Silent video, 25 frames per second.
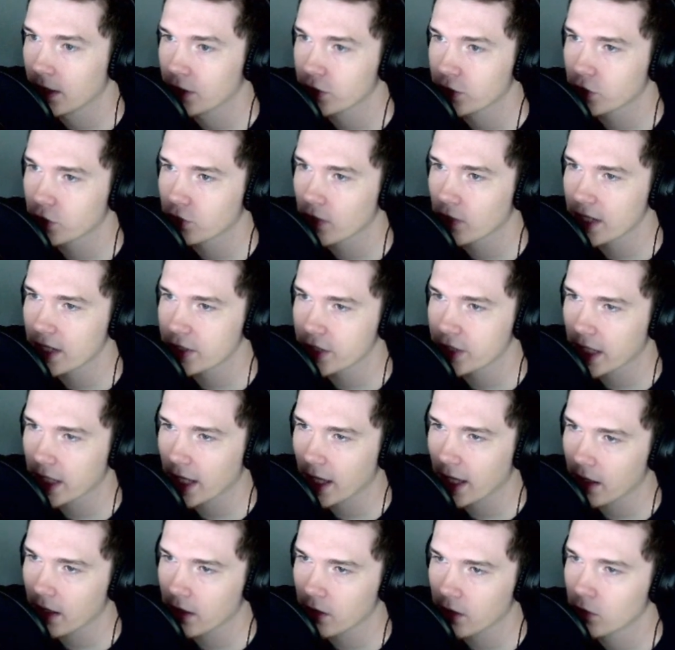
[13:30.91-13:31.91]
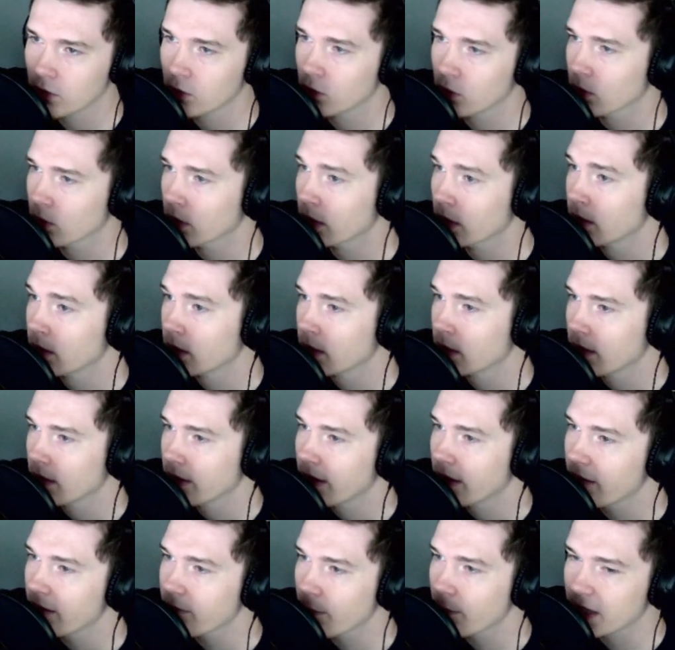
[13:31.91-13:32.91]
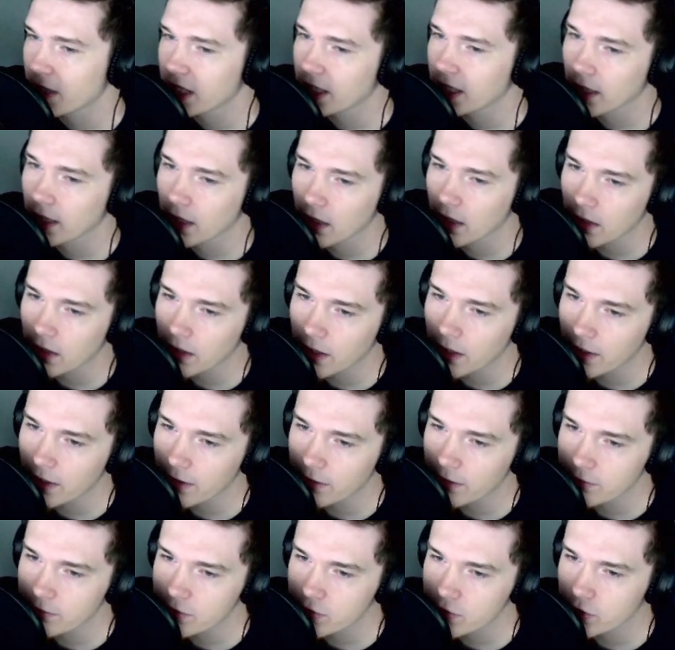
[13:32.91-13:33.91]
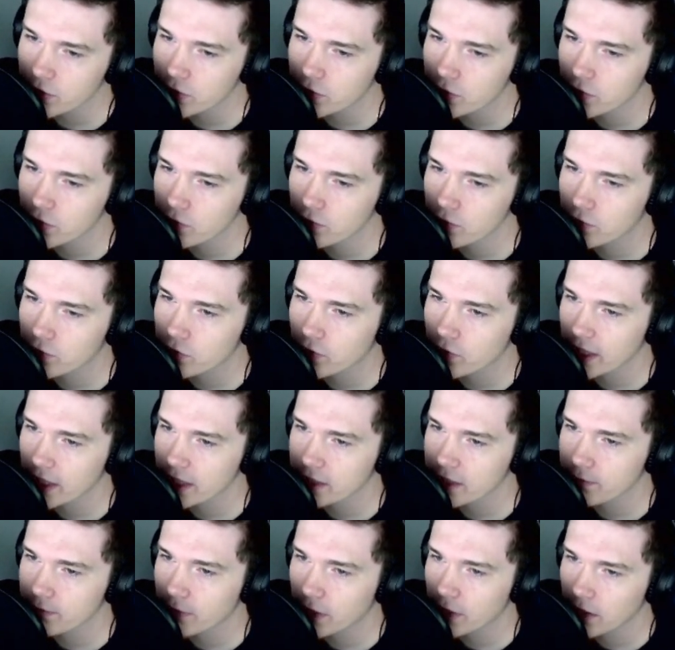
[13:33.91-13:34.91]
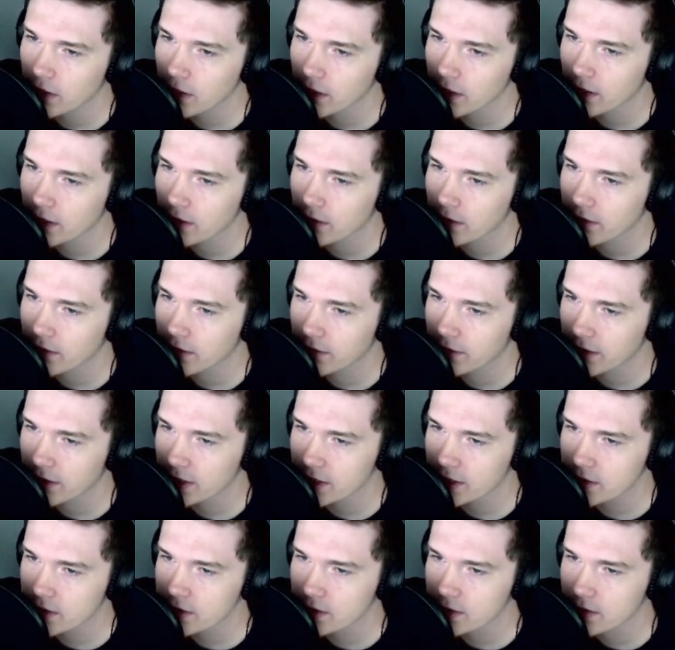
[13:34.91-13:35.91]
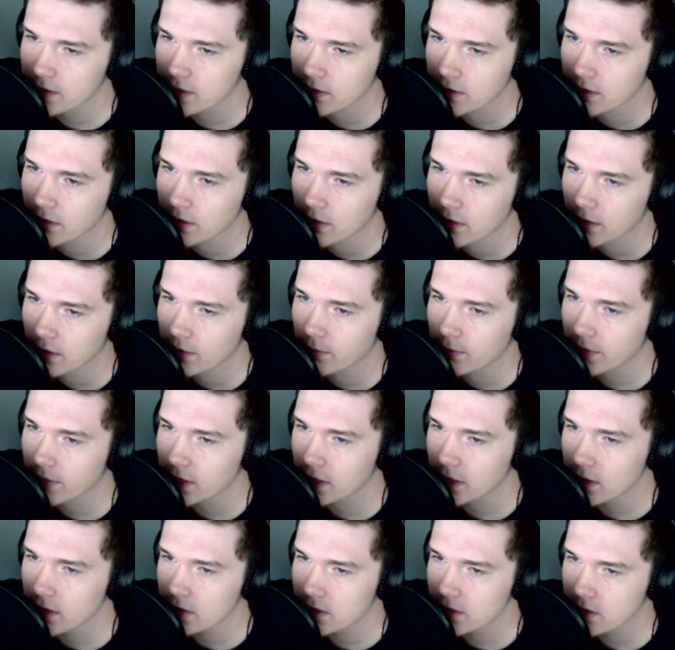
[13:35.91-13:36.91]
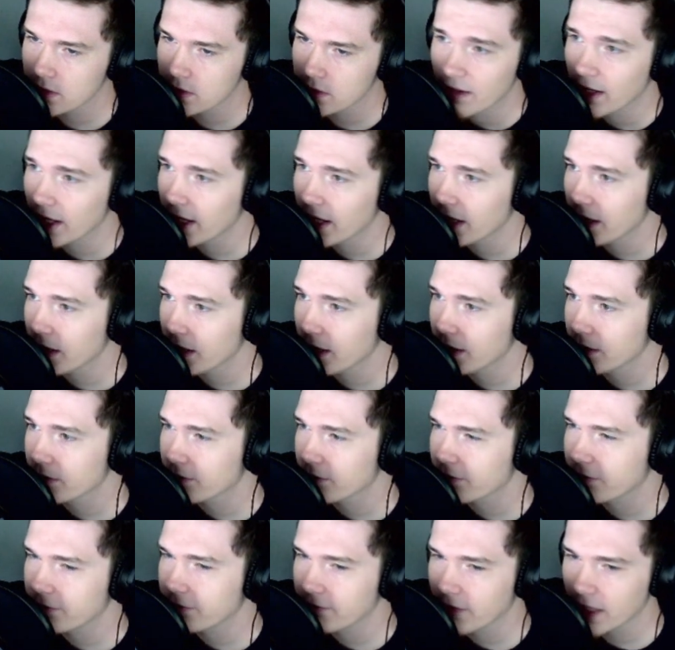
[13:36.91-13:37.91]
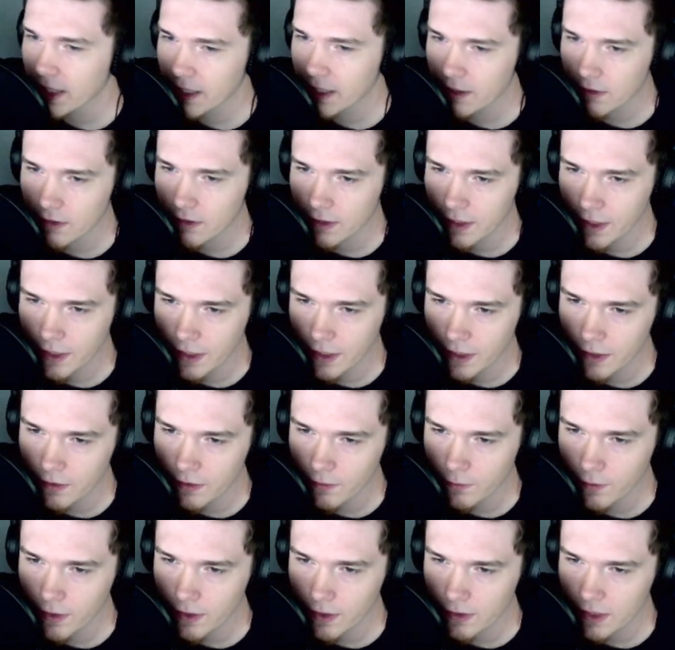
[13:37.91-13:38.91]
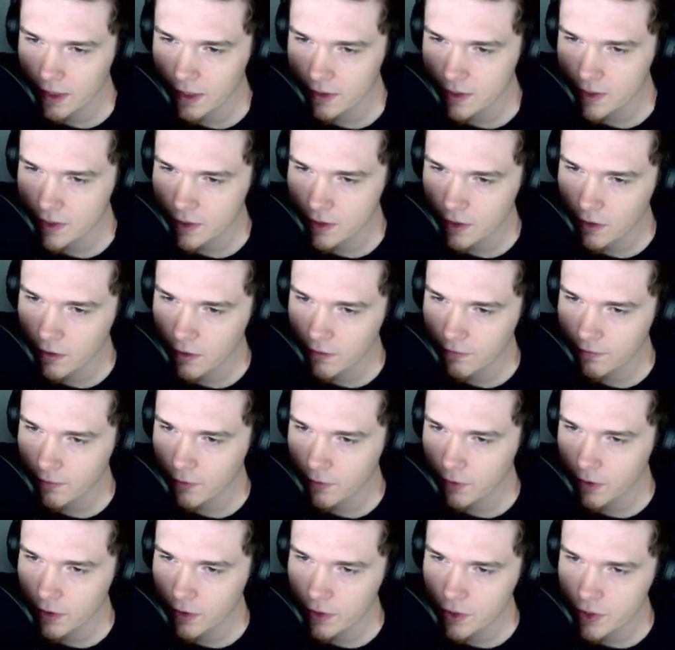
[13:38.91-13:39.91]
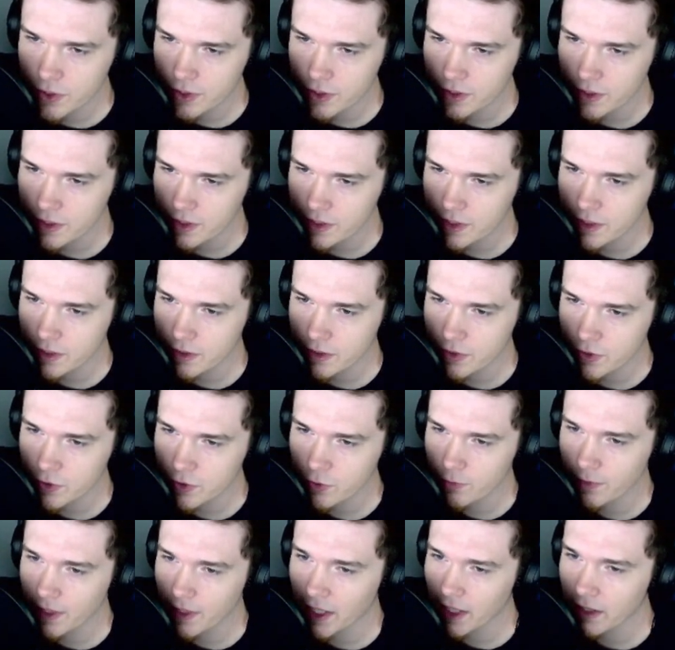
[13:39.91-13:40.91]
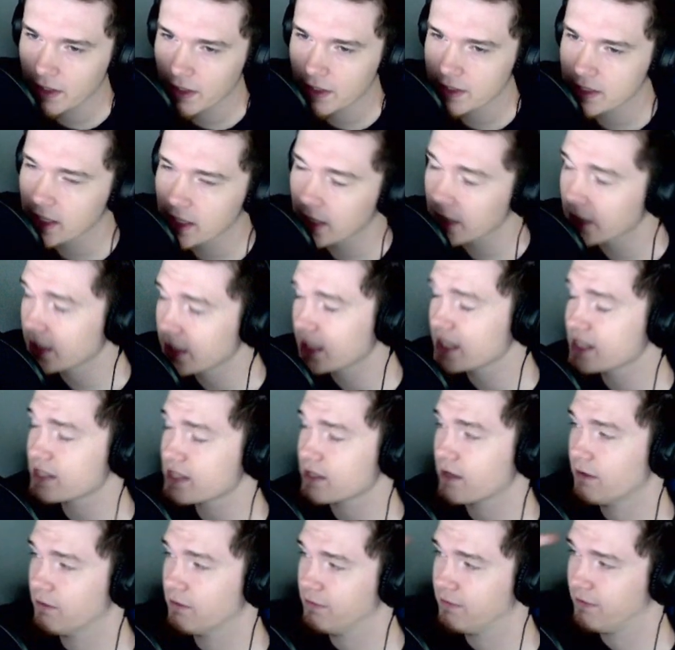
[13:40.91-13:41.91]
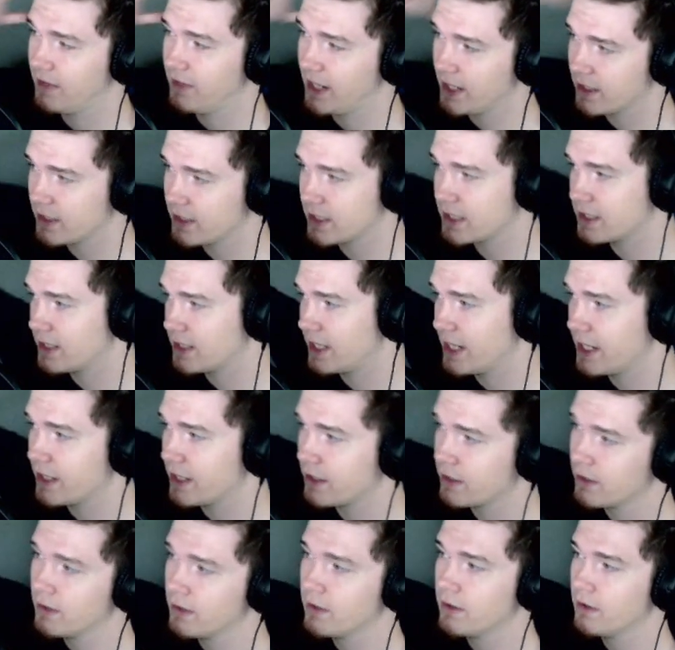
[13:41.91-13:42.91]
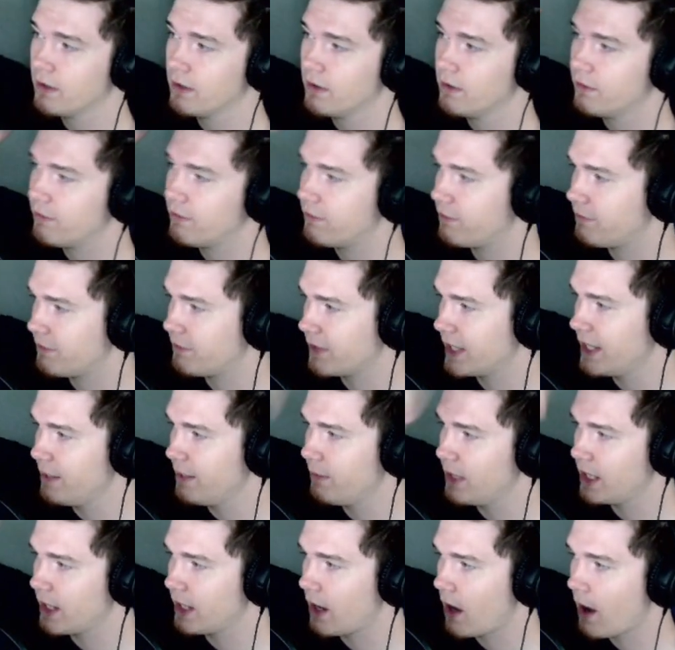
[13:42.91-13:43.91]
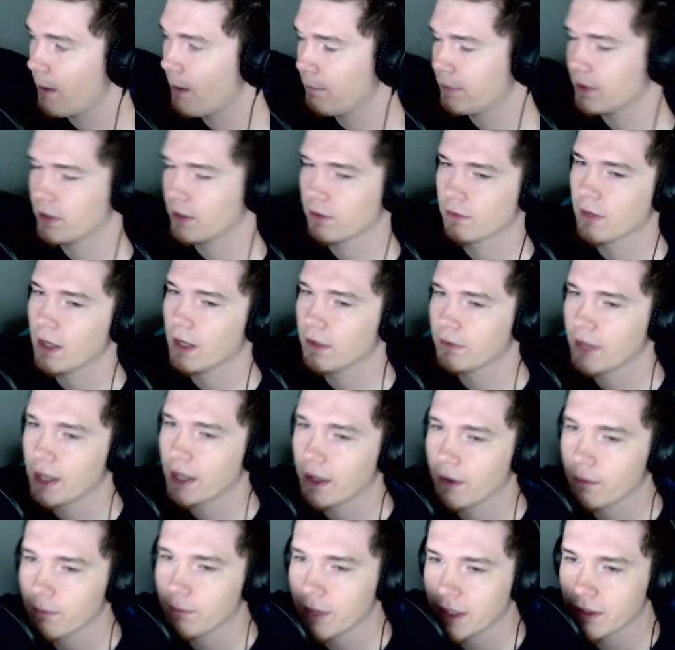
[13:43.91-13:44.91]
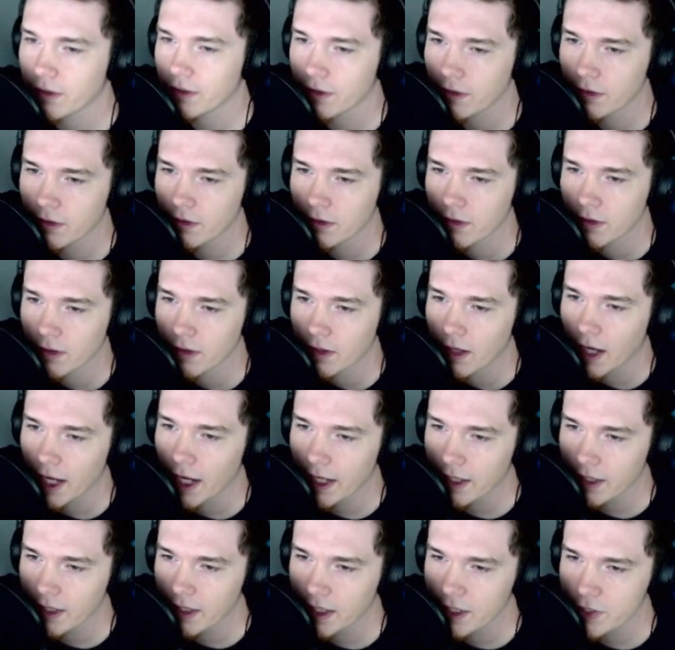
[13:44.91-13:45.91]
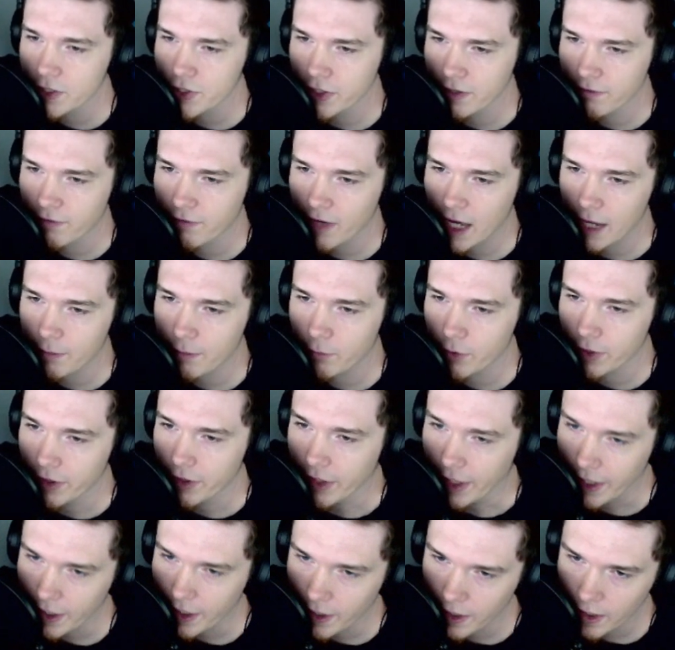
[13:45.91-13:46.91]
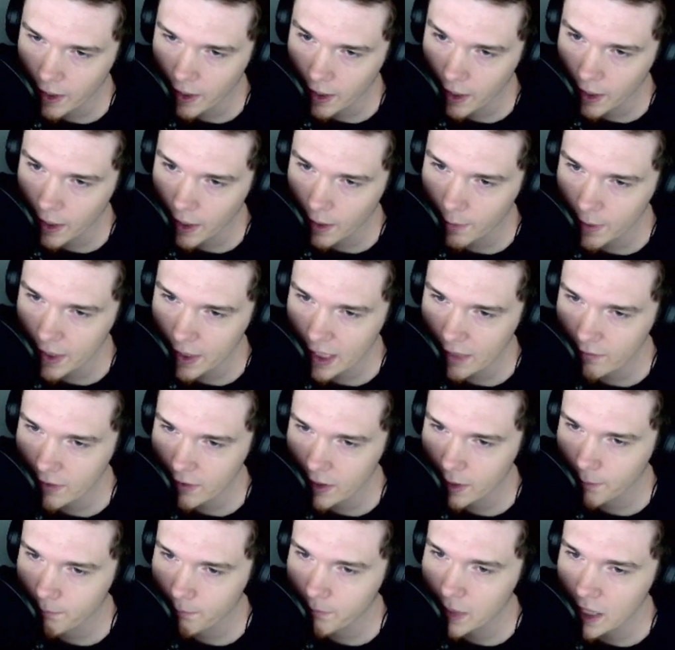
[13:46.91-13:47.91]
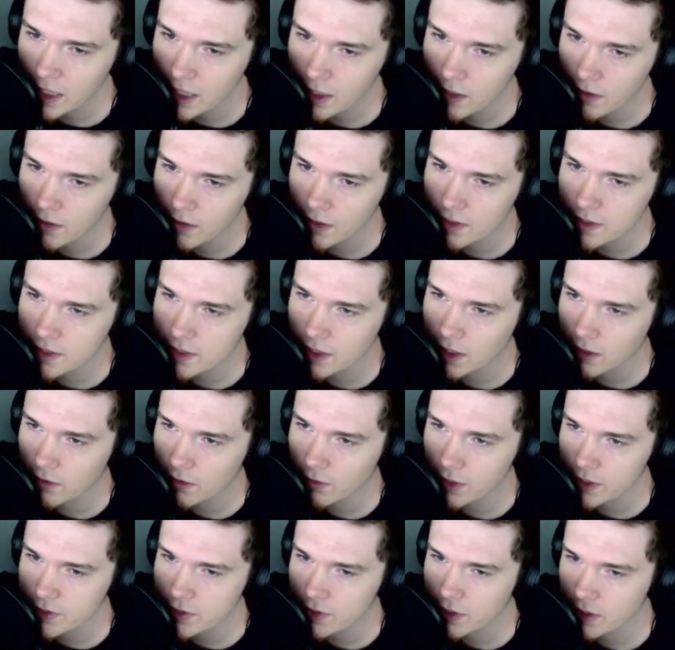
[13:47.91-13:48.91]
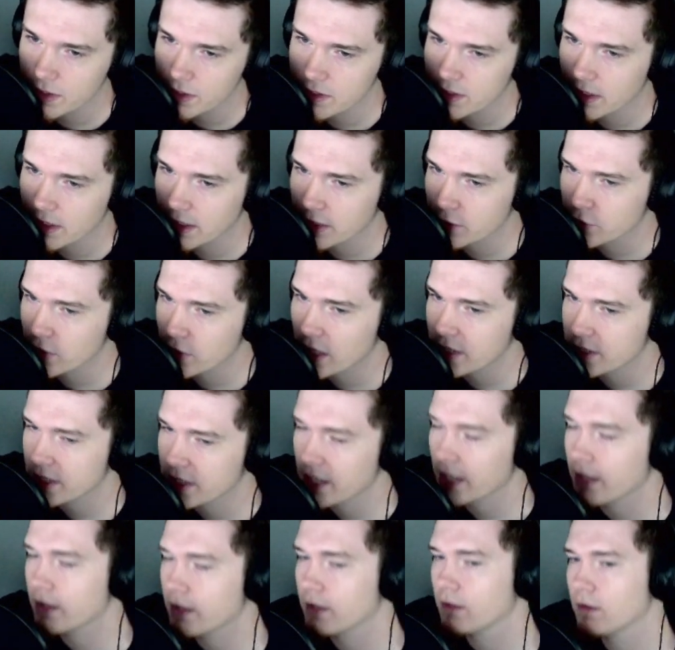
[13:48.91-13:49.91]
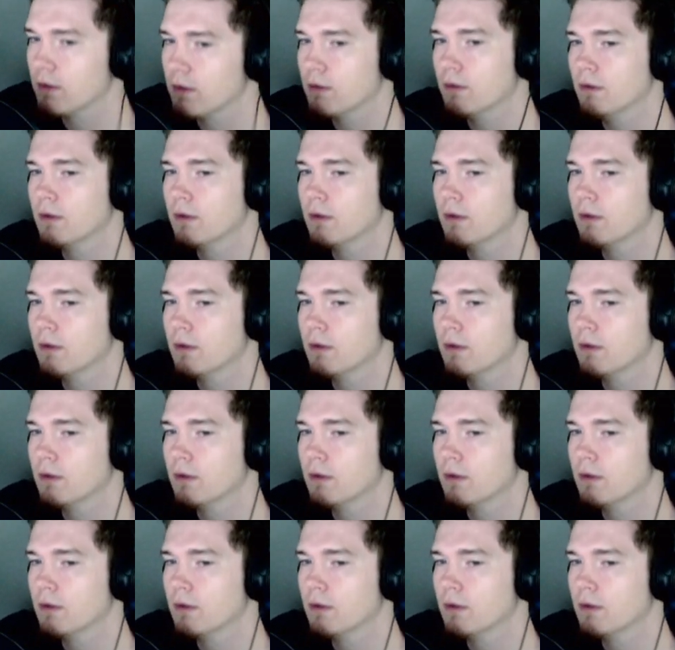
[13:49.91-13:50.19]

Tragic Echo, everybody loves to transmog this piece. And finally, we are at the Skull Forge. This isn't too bad. It's got a nice effect flaming up around the helmet, dude. I can actually vibe with it. I'm gonna give it a B. It's not quite as good as a Tragic Echo